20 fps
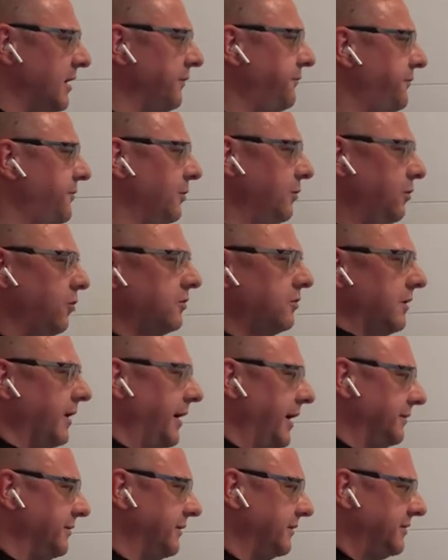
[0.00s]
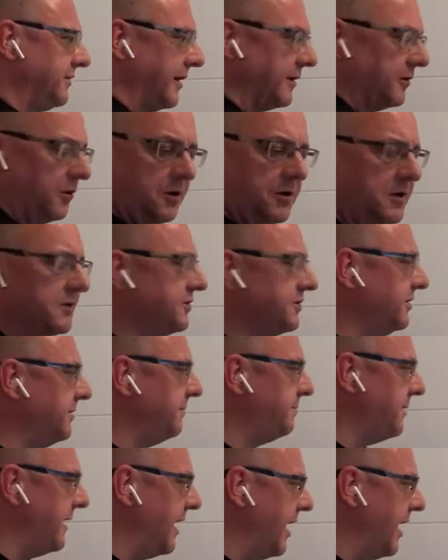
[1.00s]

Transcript: If you look at the technology